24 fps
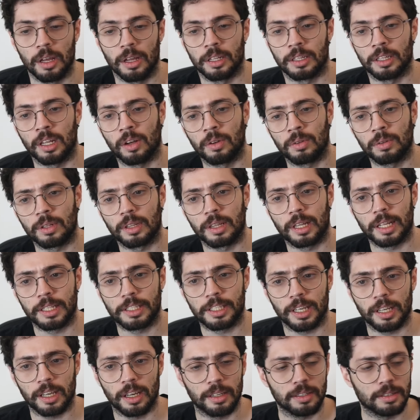Now, let's
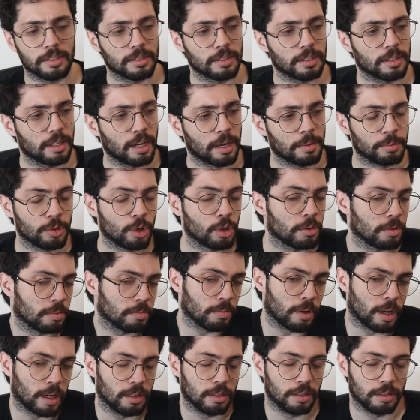say I'm
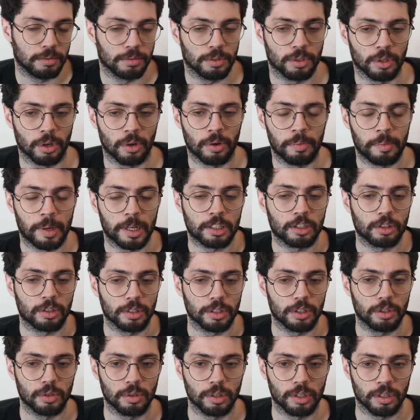doing, I'm actually
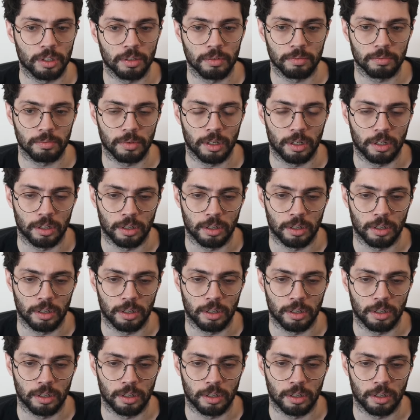looking